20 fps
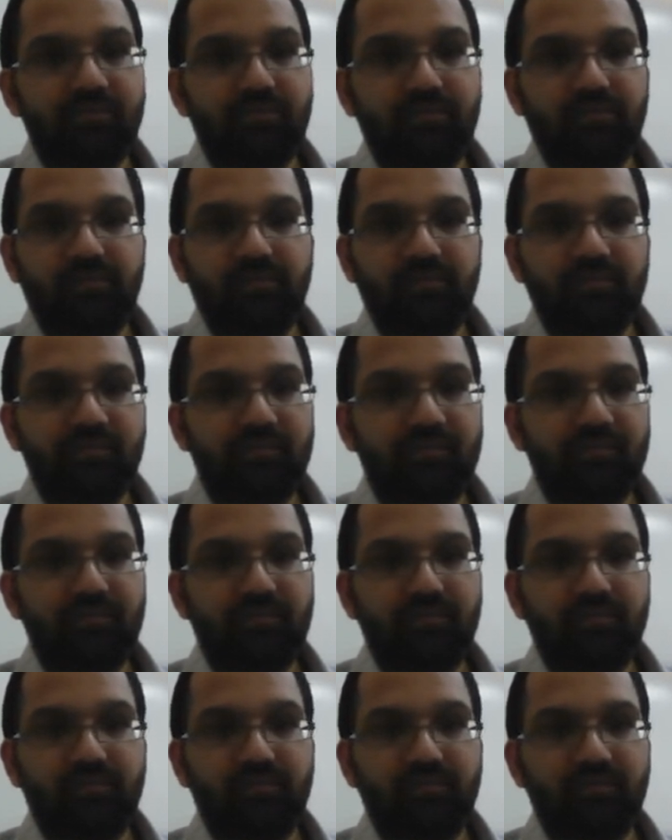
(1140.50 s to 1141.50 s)

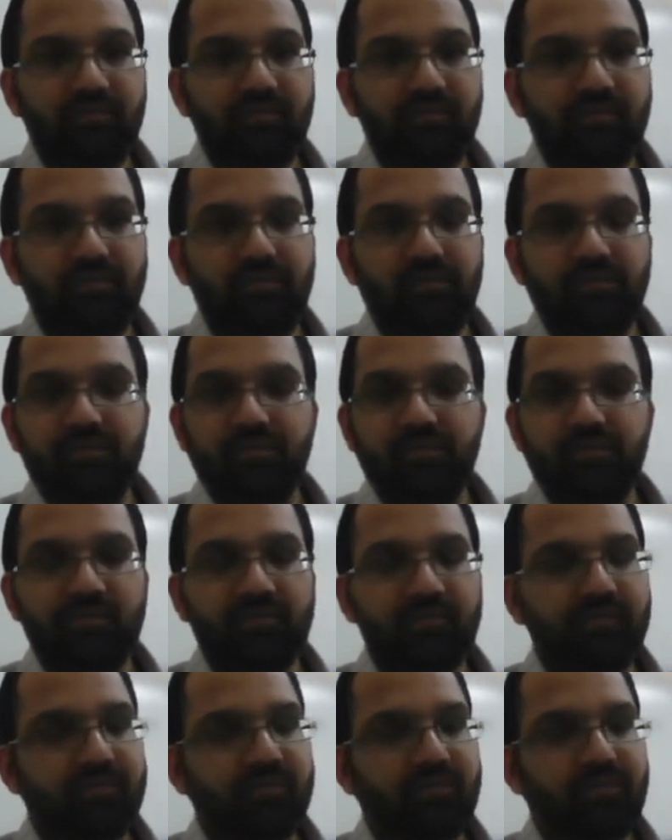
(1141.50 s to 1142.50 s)

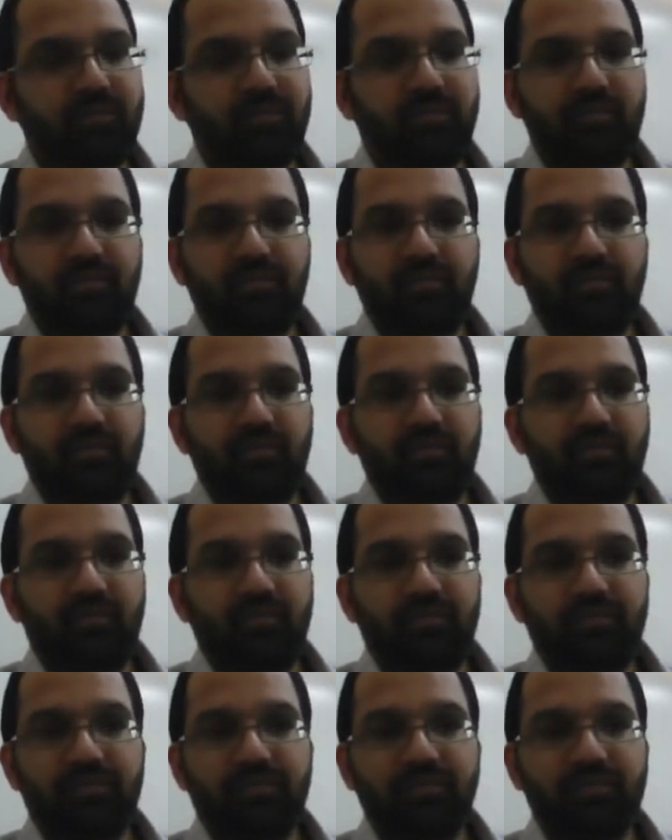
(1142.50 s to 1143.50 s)

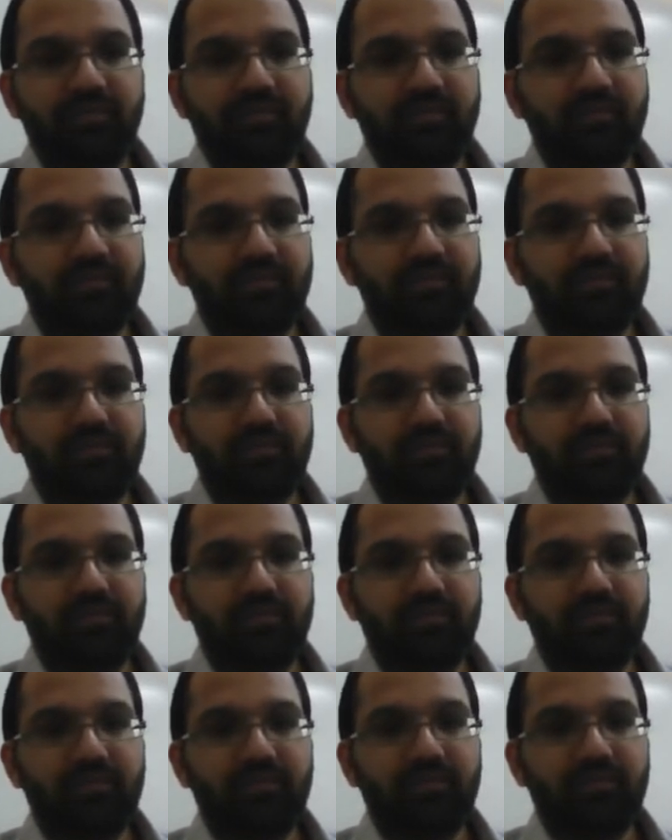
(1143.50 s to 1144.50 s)

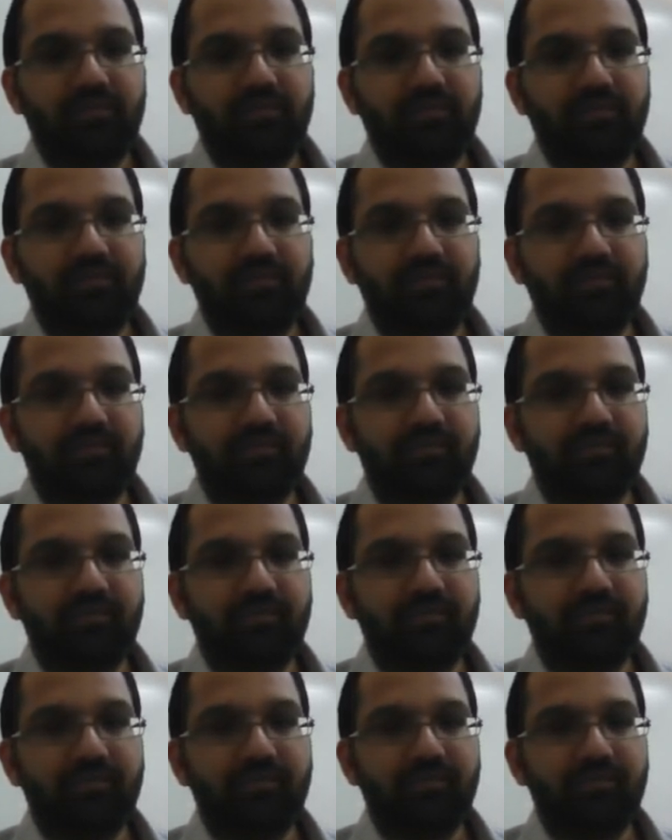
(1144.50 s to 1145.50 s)

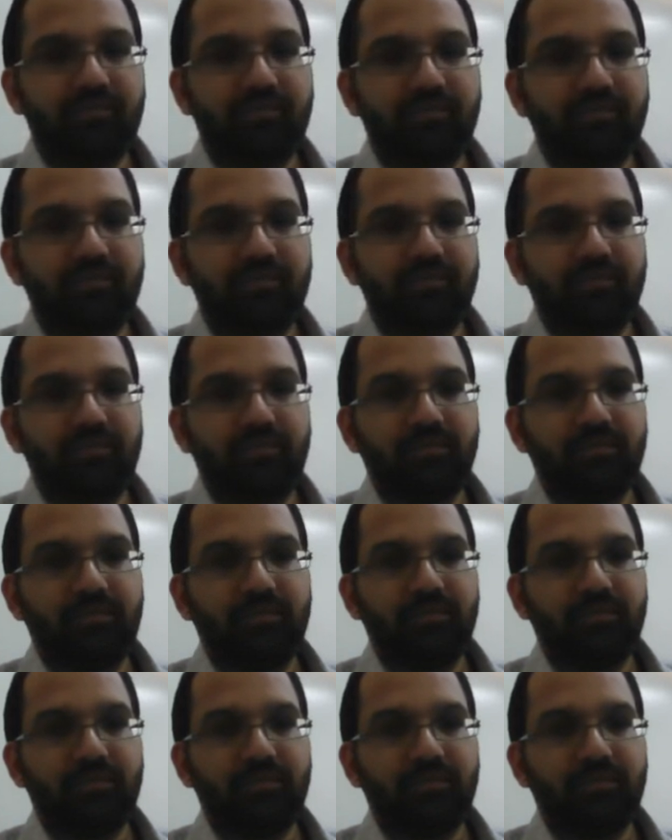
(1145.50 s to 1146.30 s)
This person isn't speaking.